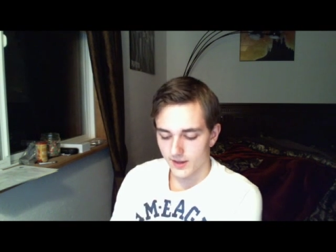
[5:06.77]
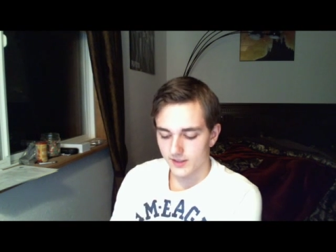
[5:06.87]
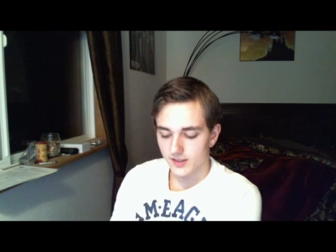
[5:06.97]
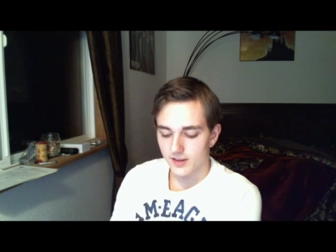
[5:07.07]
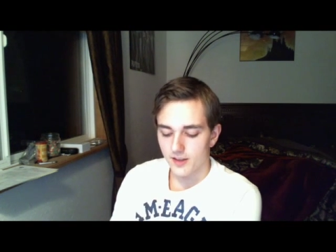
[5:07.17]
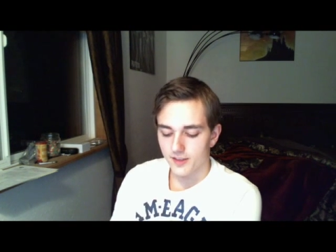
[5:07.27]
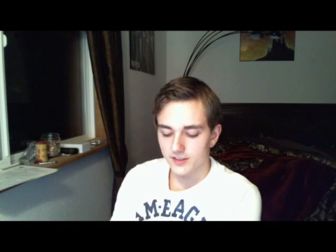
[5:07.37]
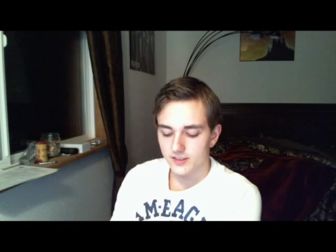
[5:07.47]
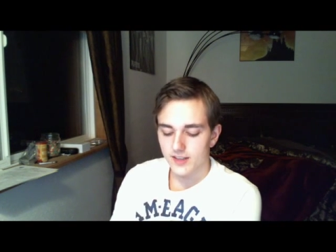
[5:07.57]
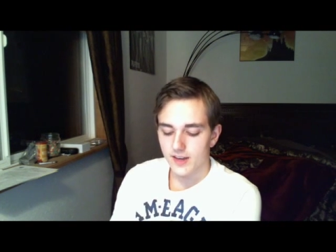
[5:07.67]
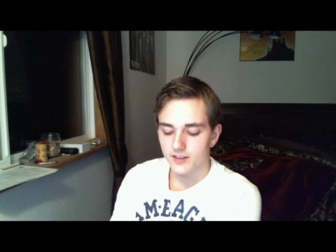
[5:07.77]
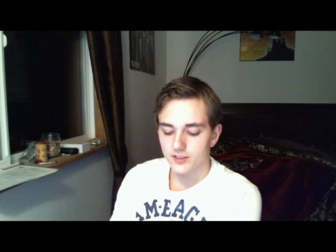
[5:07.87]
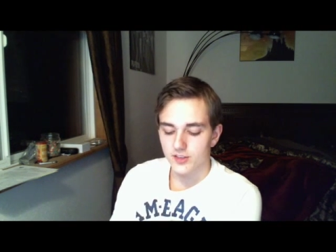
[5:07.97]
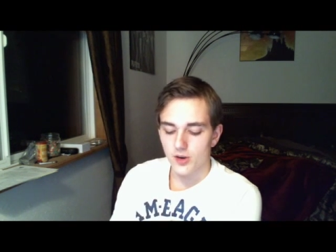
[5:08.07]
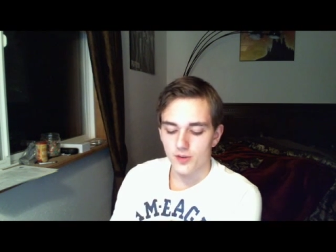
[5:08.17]
Like I said, nothing's set
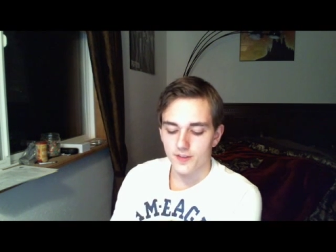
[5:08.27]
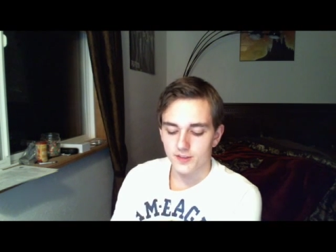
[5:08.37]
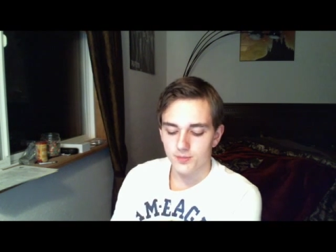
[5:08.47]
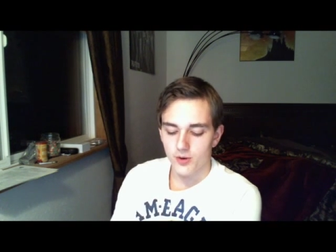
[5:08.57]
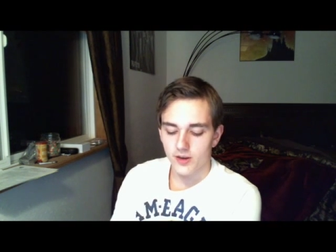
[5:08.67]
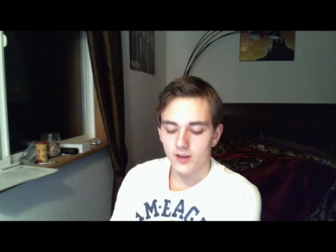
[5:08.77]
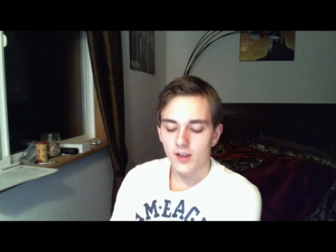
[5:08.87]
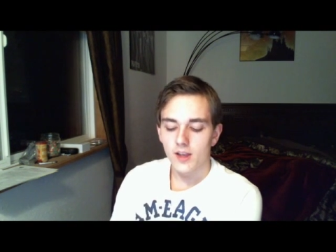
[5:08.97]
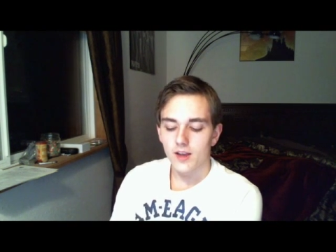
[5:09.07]
in stone at this point.